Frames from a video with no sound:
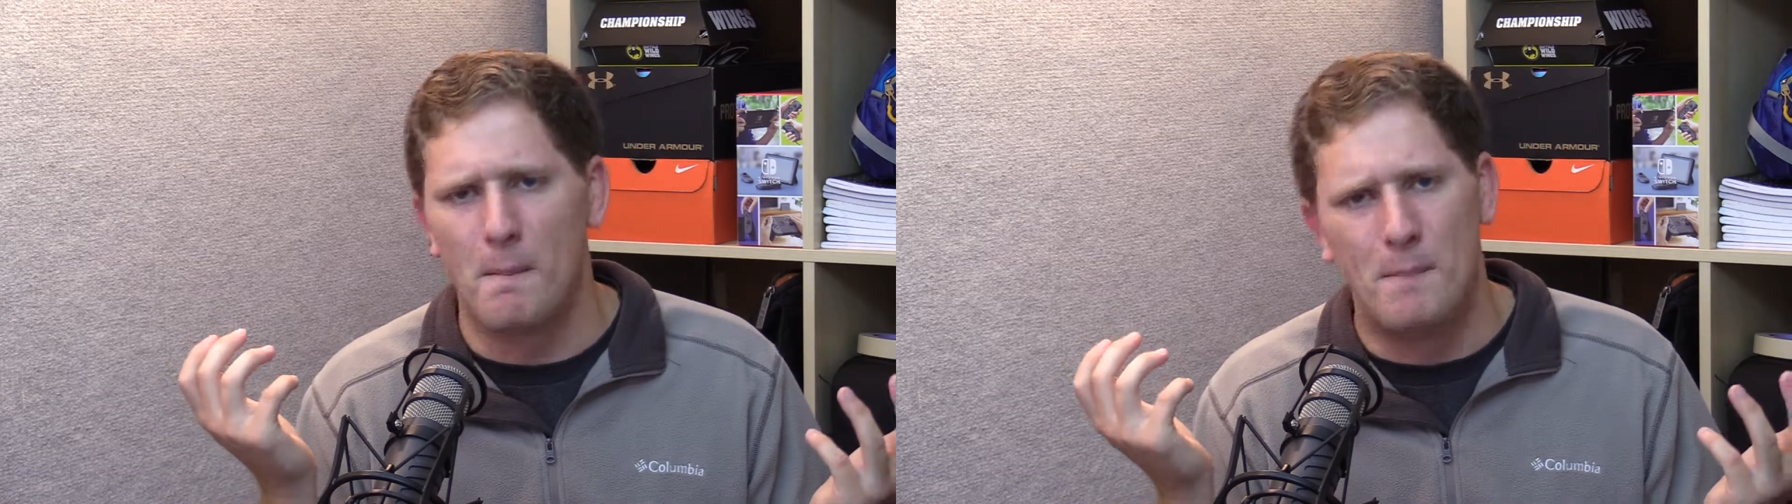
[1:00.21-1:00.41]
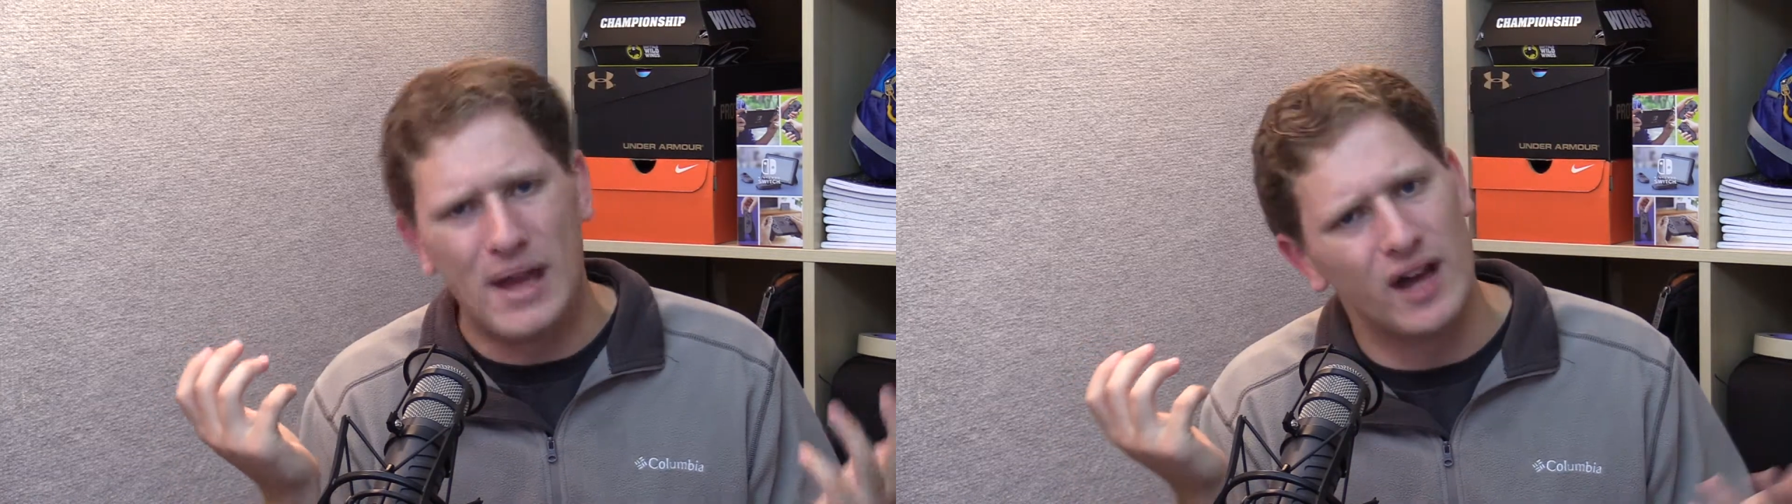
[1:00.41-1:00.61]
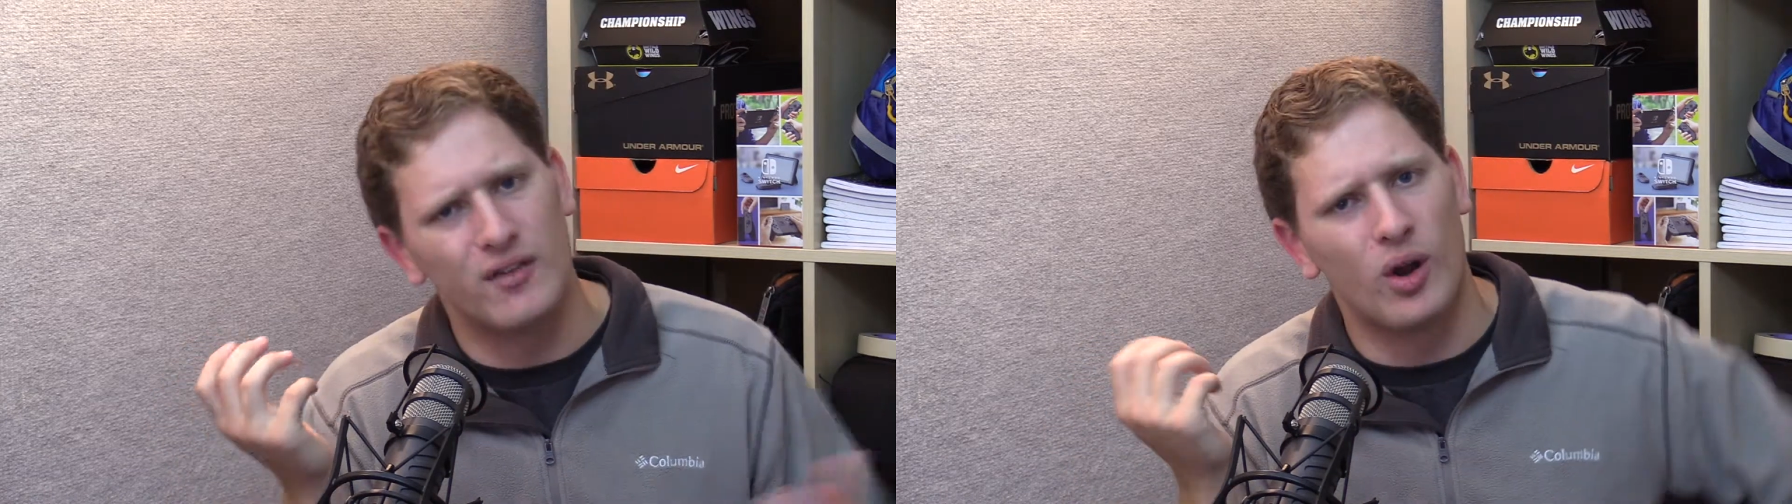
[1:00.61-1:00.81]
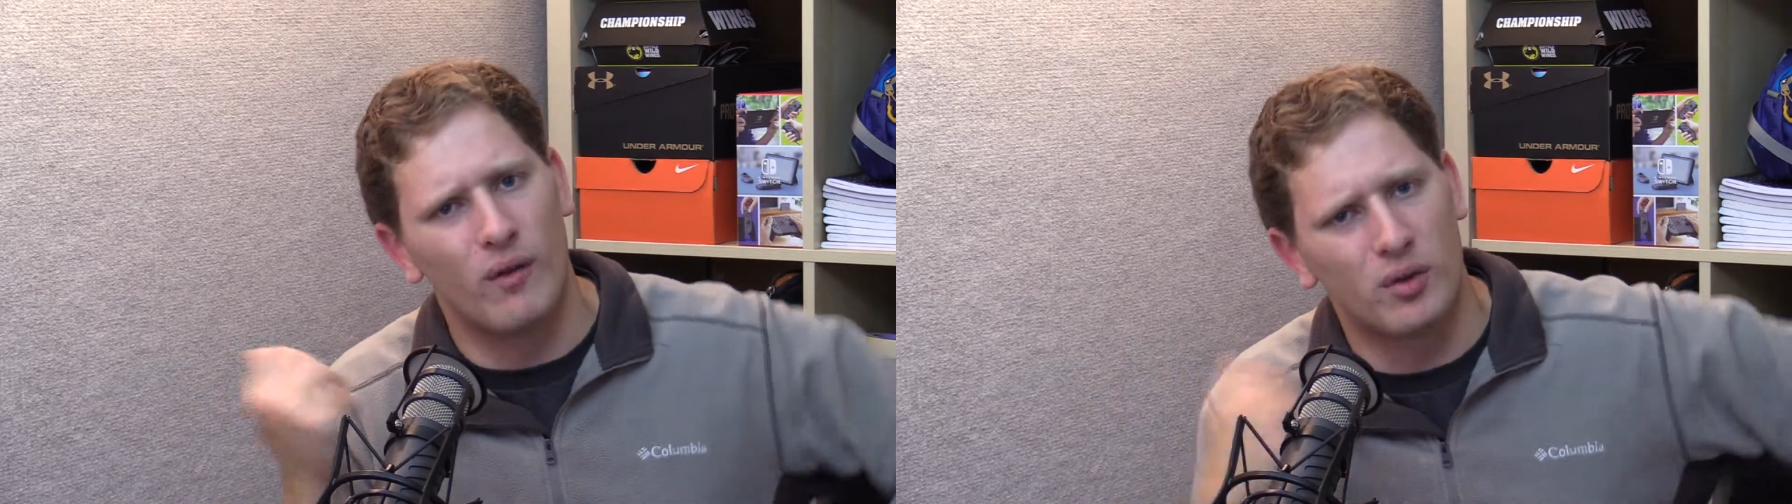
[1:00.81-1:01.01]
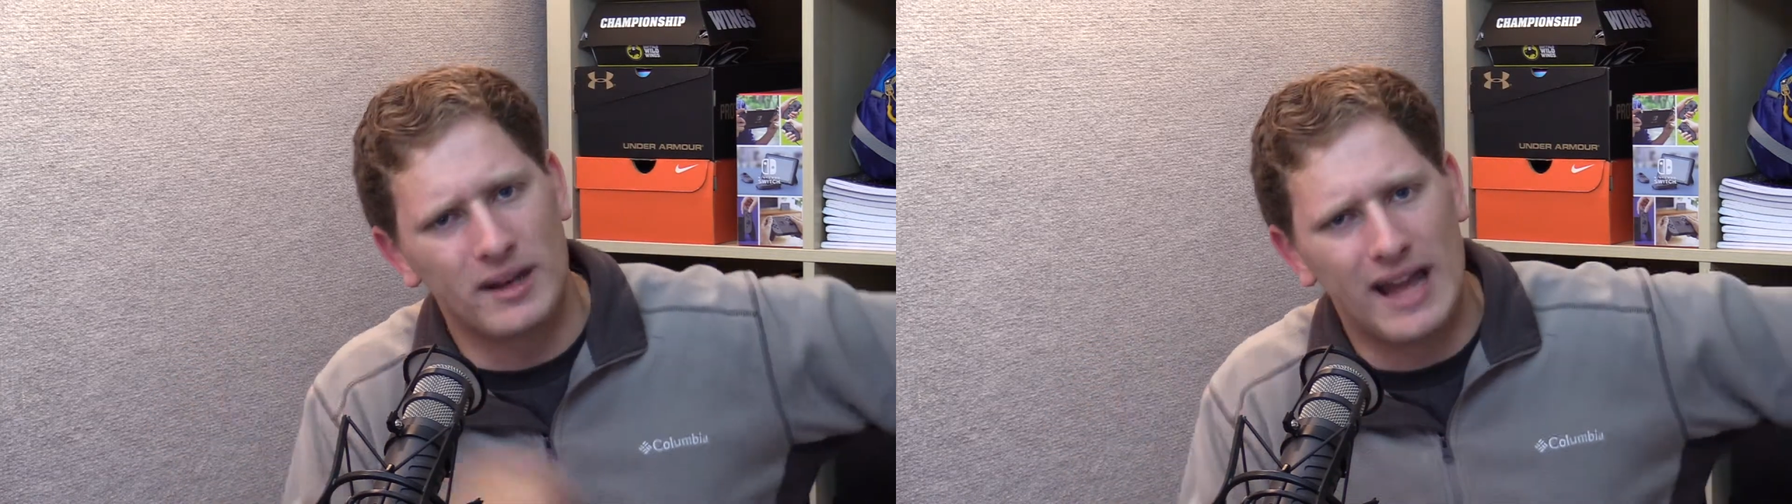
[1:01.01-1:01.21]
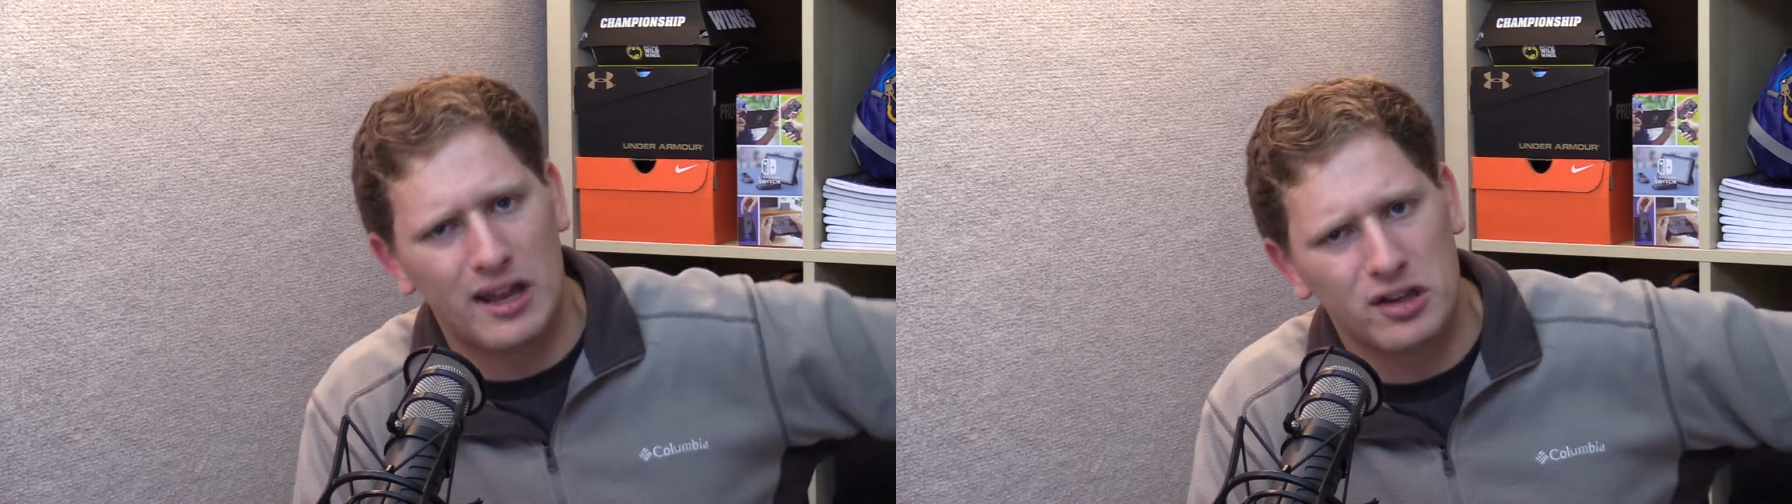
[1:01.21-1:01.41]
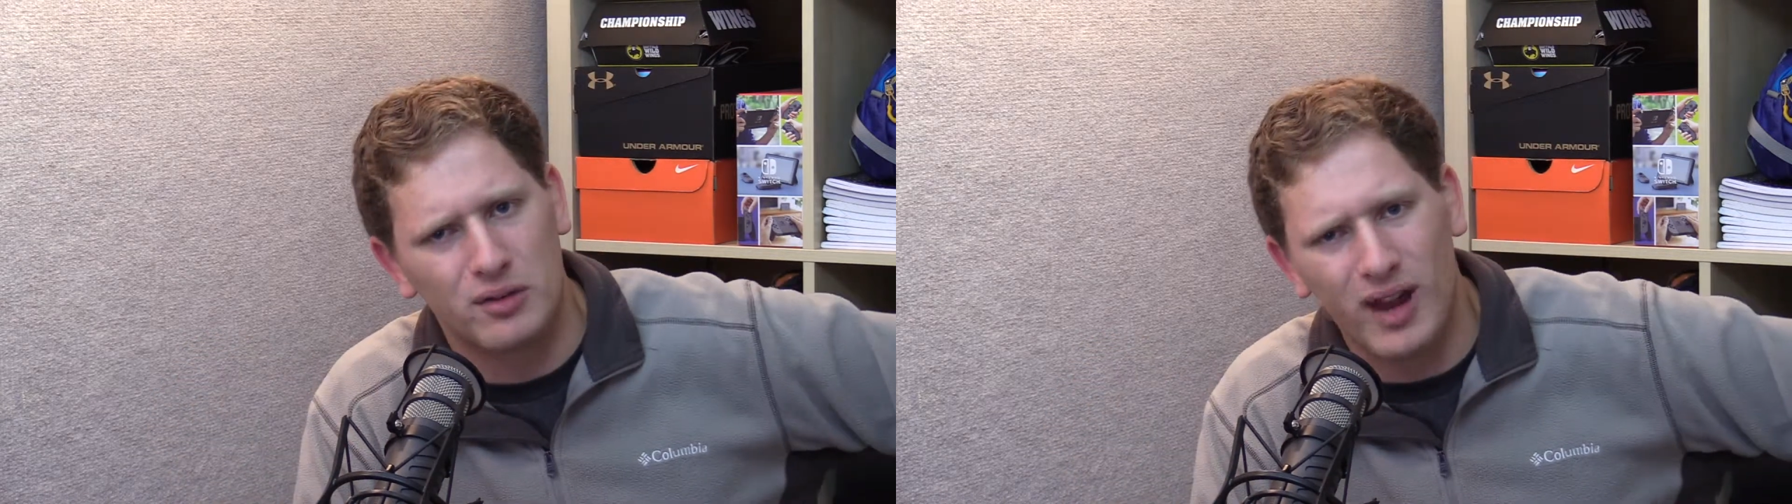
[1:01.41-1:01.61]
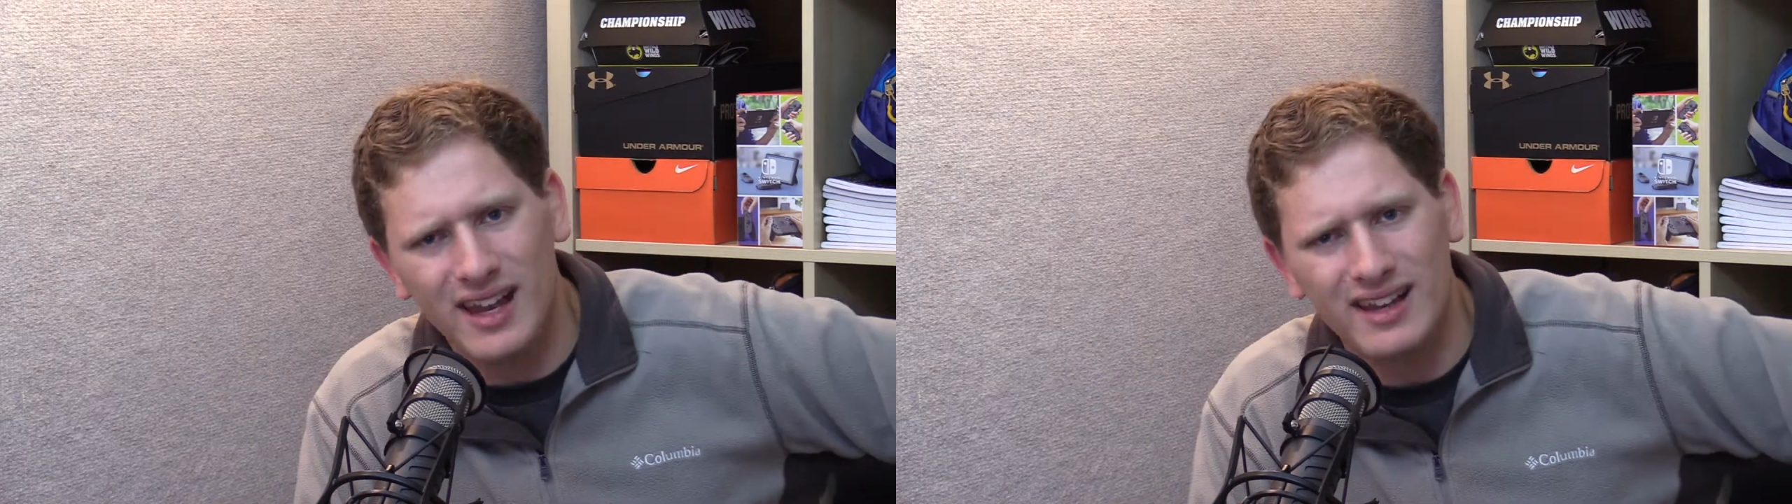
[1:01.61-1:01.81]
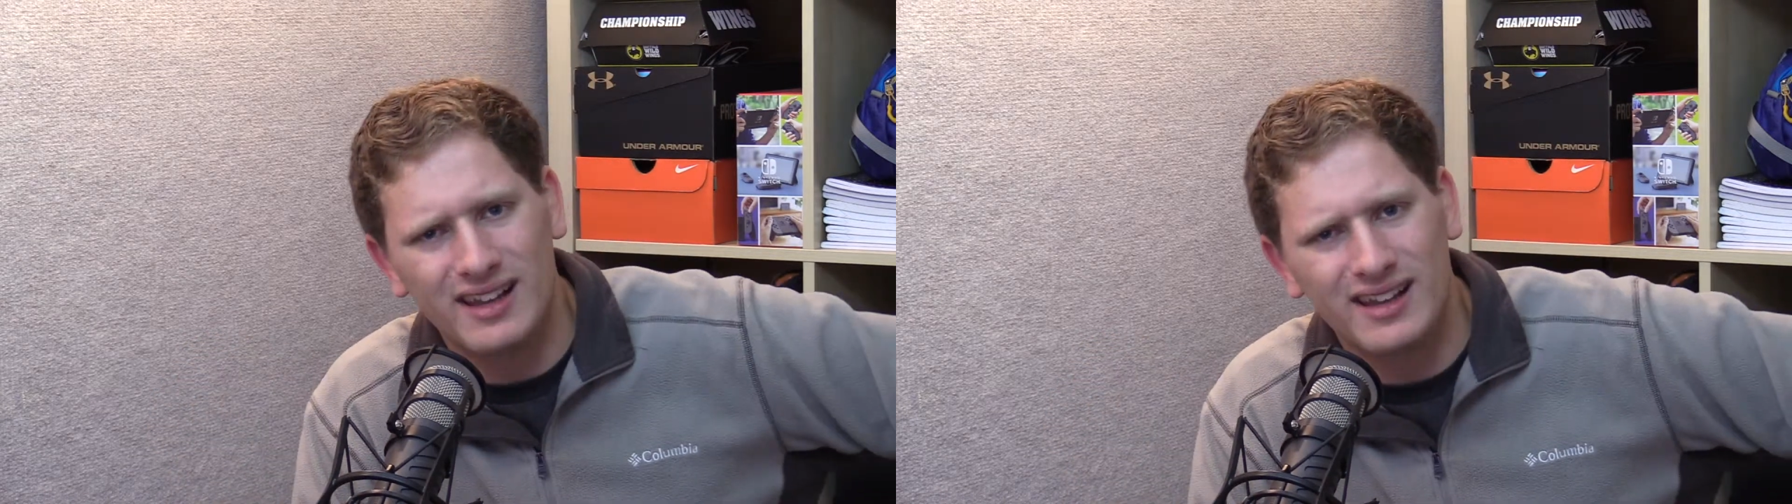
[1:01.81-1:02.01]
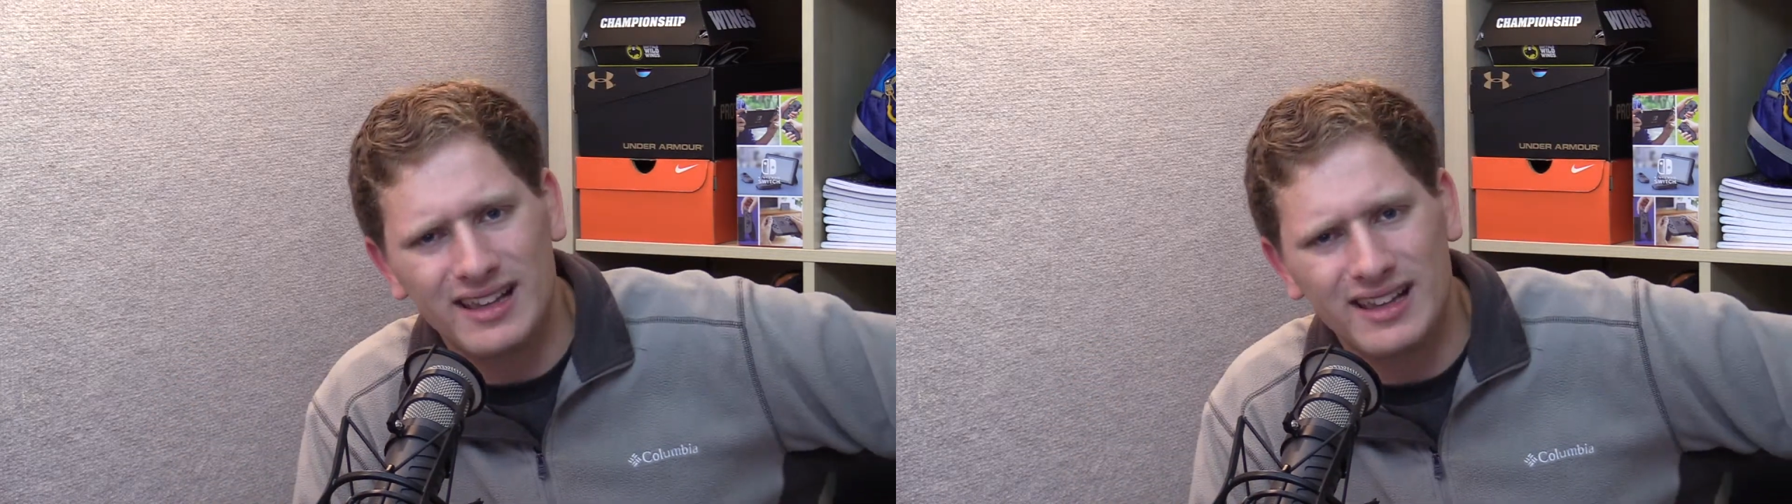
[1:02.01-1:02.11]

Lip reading: bit of an overreaction, right?